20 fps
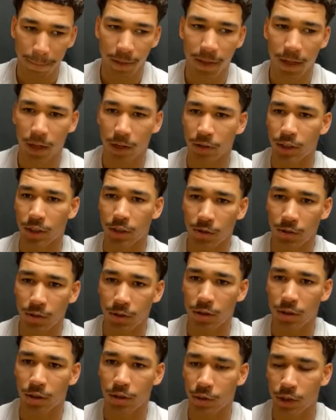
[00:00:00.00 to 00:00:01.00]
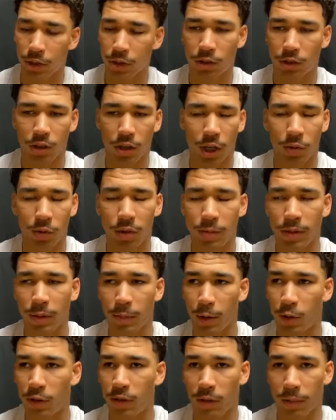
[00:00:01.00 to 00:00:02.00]
Yeah, it was huge. It was huge. You know, I went up to
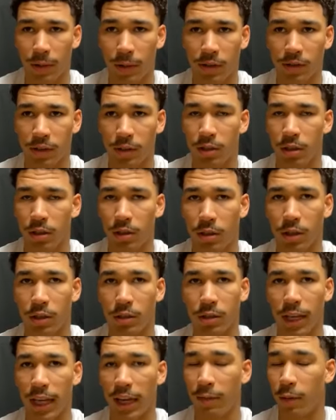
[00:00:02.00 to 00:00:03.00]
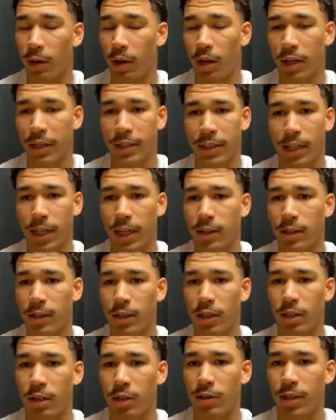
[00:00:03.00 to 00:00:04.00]
both of them. I was just gave them a hug and said,
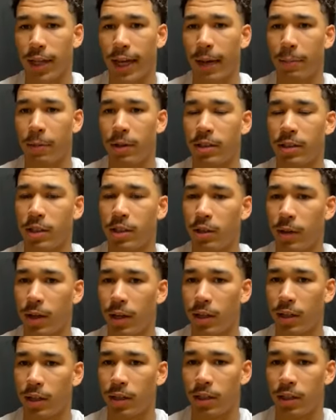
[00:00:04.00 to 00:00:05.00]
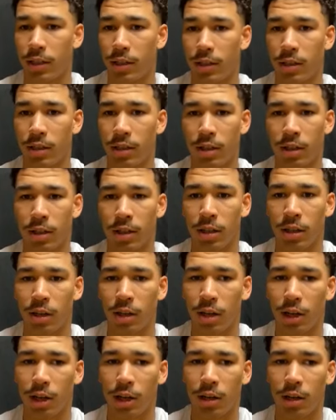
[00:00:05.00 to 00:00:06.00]
you know, it's happy to see you out here again.
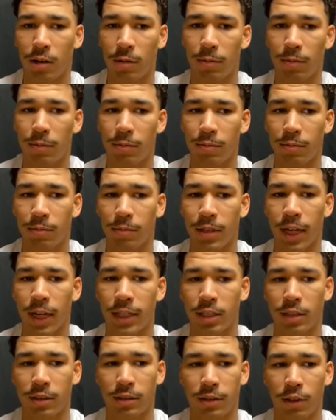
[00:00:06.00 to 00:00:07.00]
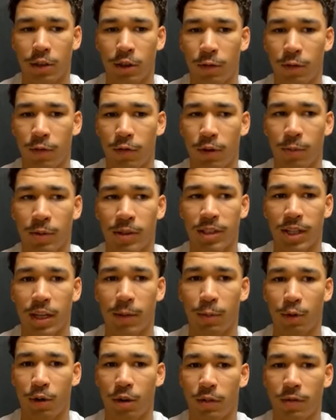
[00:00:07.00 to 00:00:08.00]
Not just, you know, from the
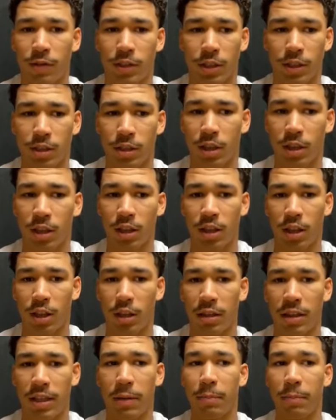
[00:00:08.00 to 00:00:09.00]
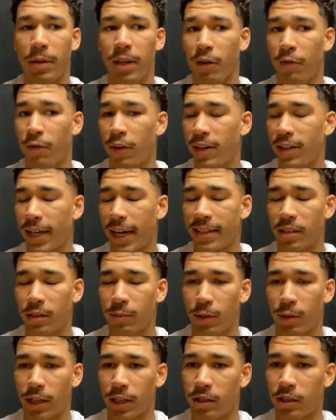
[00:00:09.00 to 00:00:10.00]
standpoint of just them being
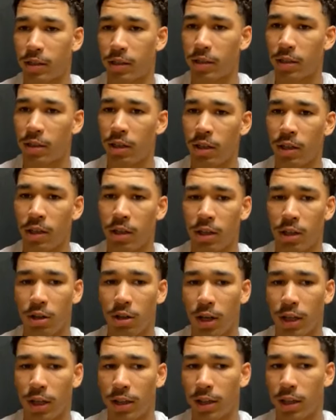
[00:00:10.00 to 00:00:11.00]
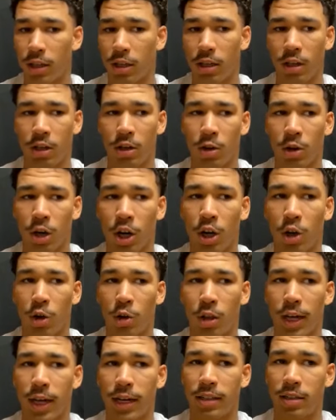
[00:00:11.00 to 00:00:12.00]
fantastic players. You know, I think, you know, our
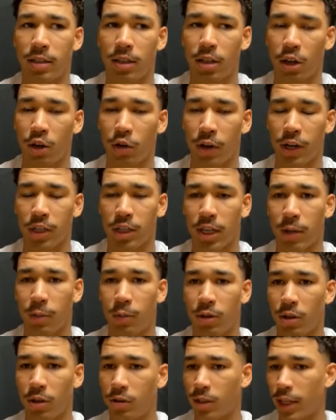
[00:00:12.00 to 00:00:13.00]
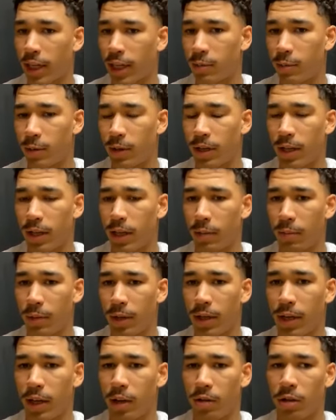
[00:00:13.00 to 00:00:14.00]
O-line has done a great job with those guys
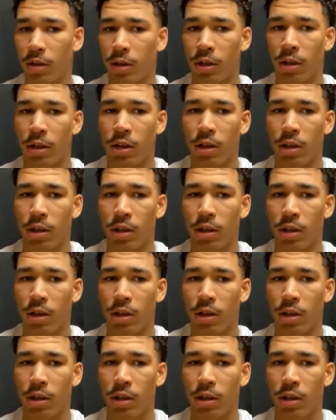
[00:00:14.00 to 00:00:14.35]
being out